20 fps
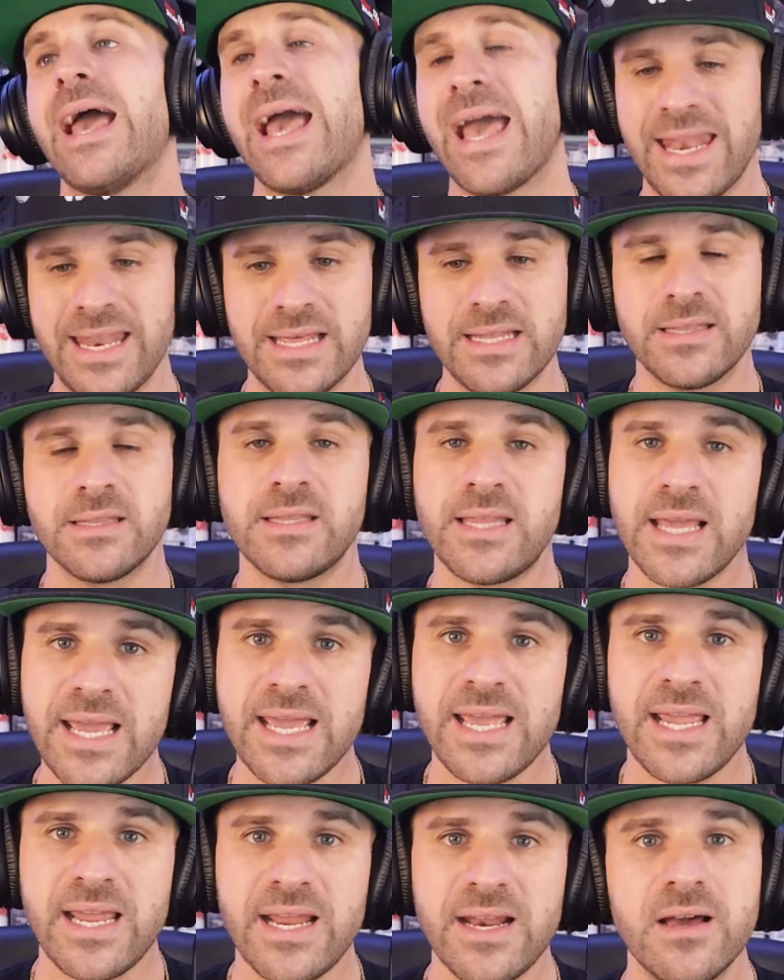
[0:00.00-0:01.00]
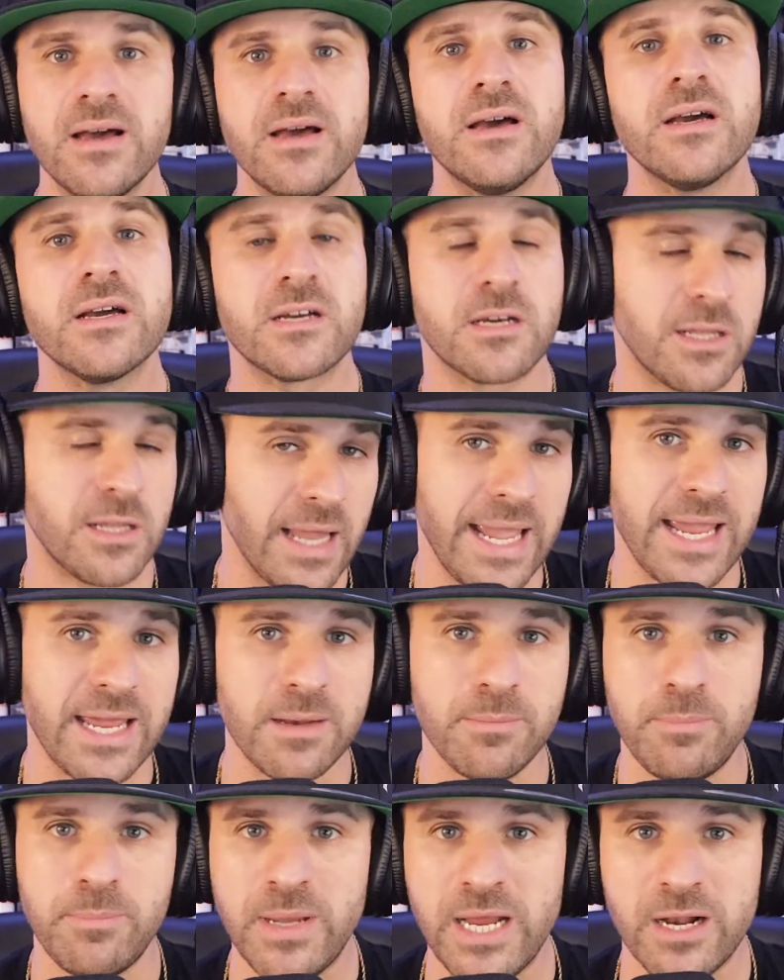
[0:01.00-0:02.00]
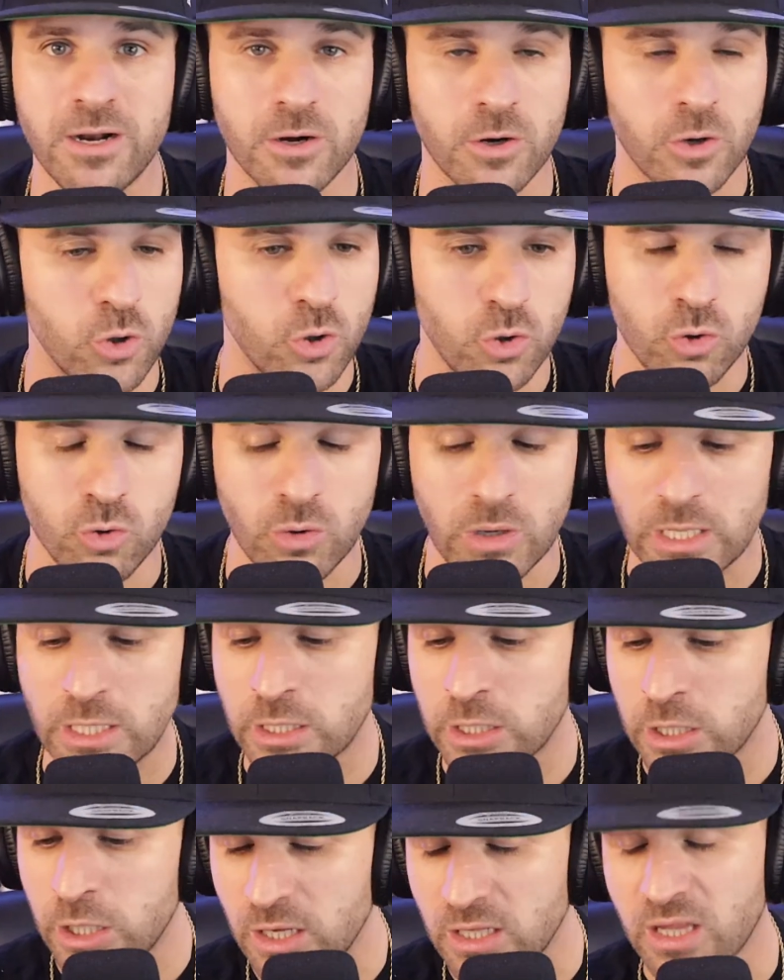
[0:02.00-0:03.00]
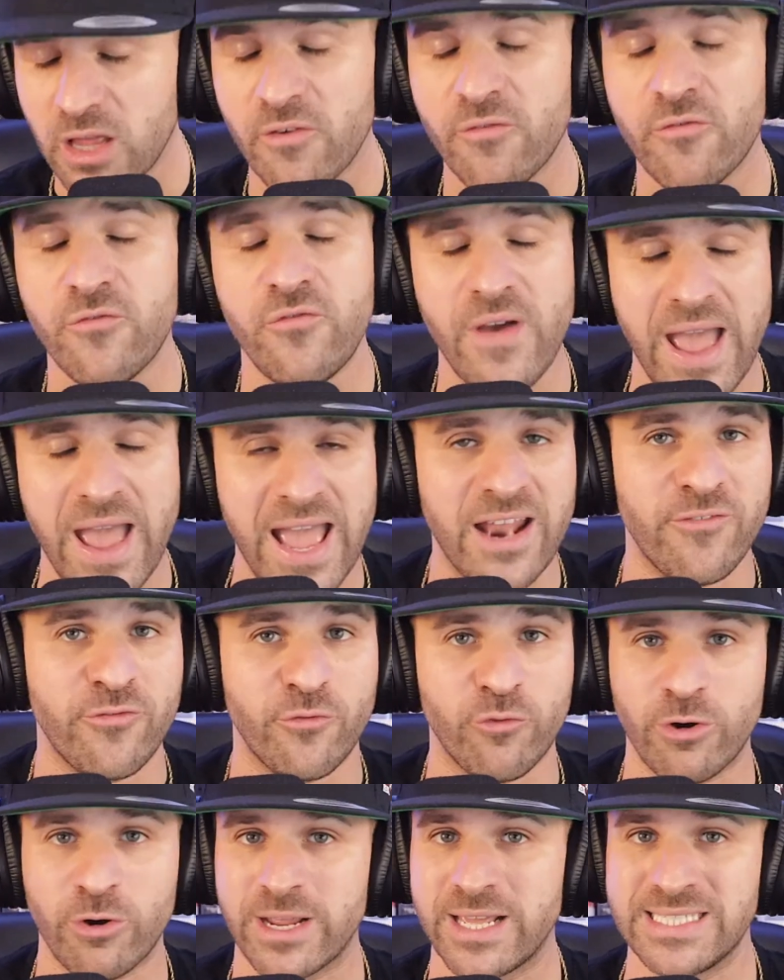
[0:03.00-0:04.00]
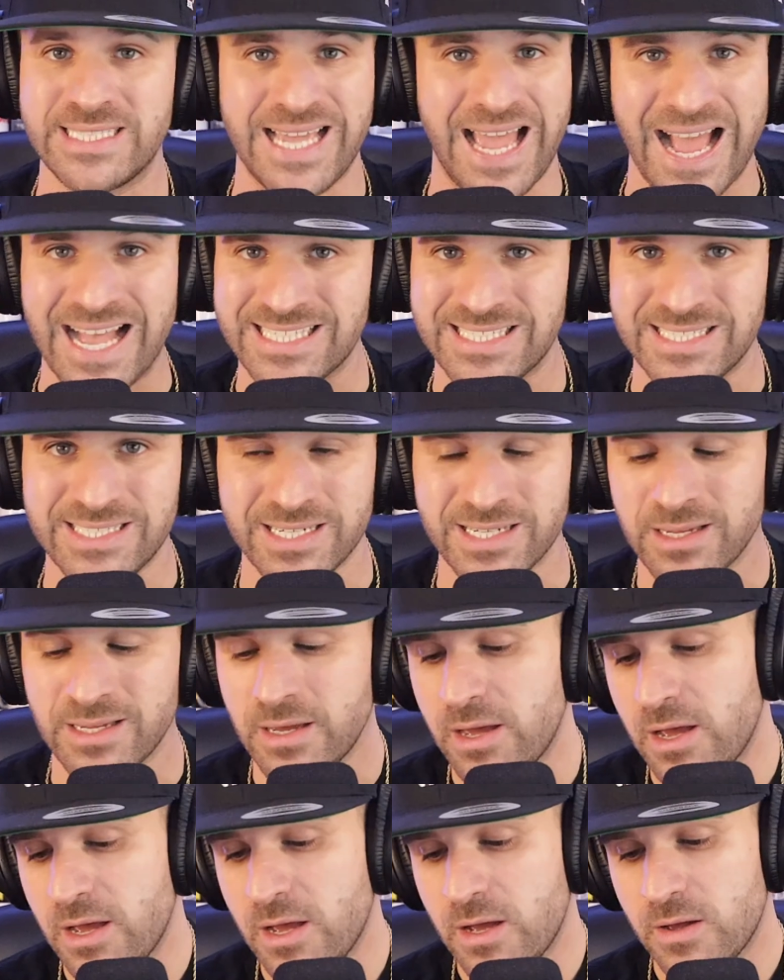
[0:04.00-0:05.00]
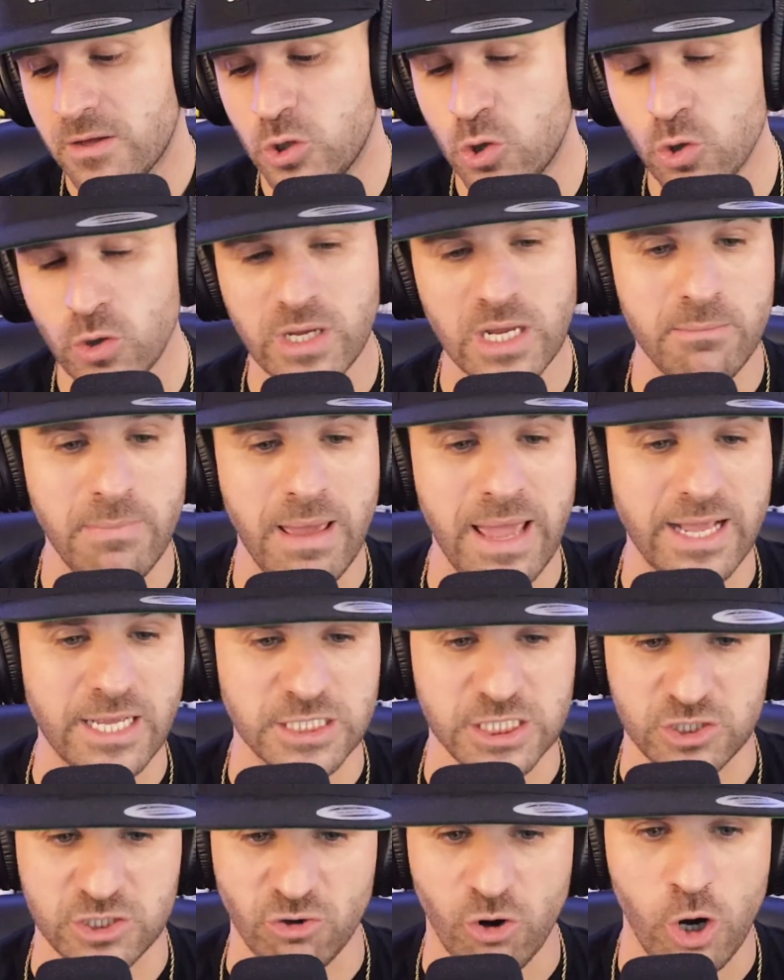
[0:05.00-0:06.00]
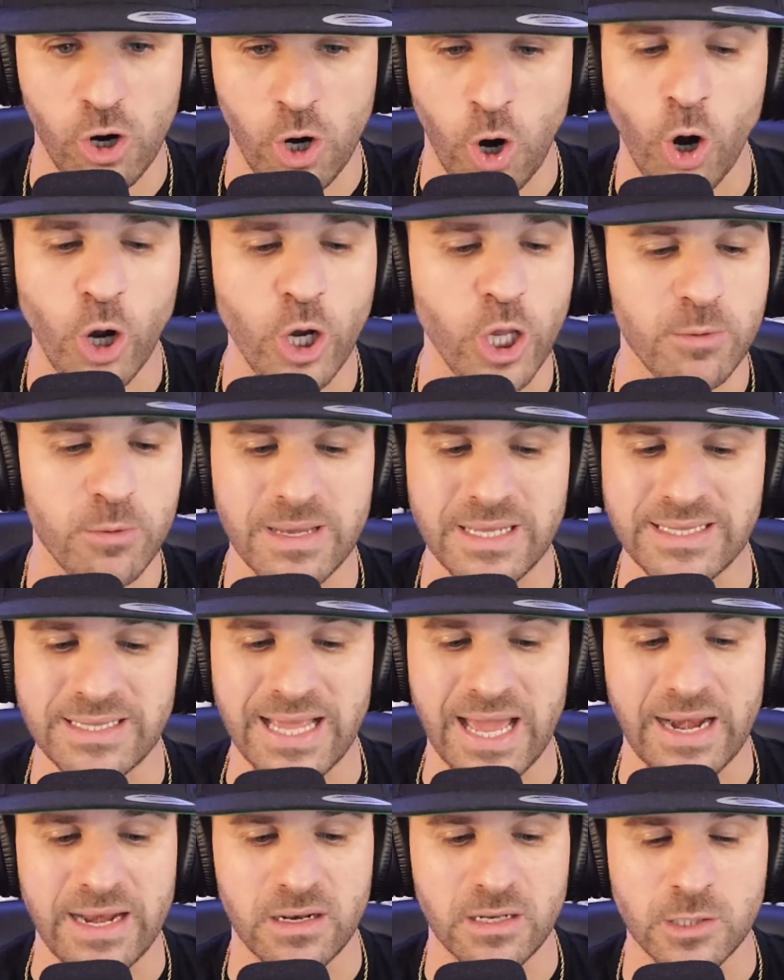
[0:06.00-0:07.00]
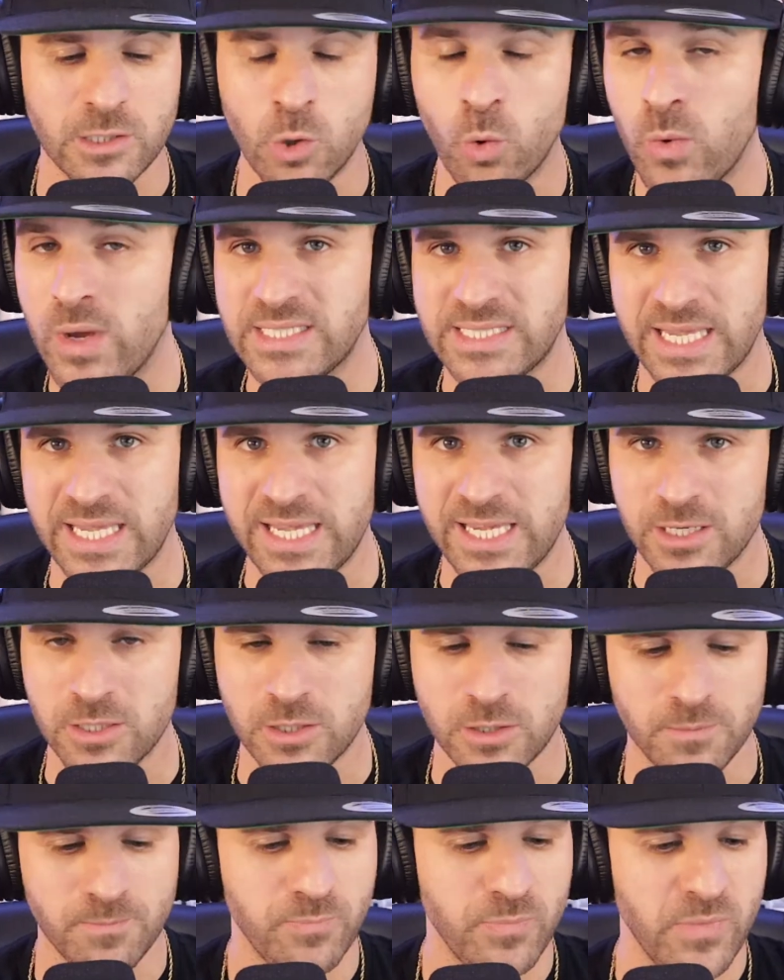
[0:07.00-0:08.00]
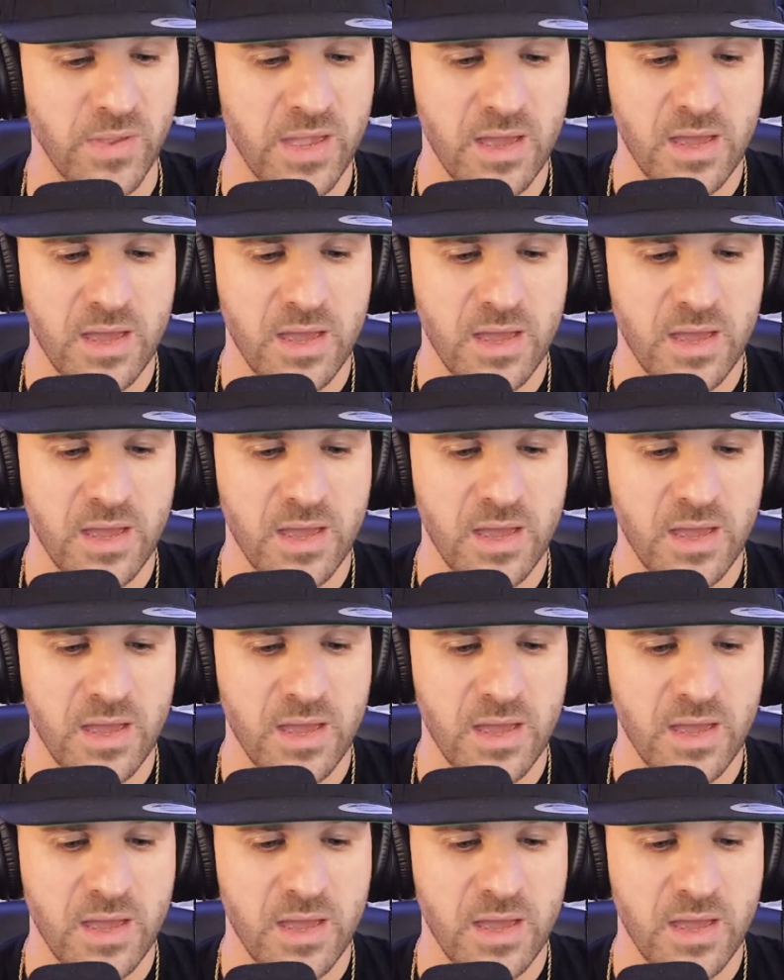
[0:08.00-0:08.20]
And indeed, Clayton Beter, who looked fan-friggin-tastic, you can make a strong argument that Luis Gil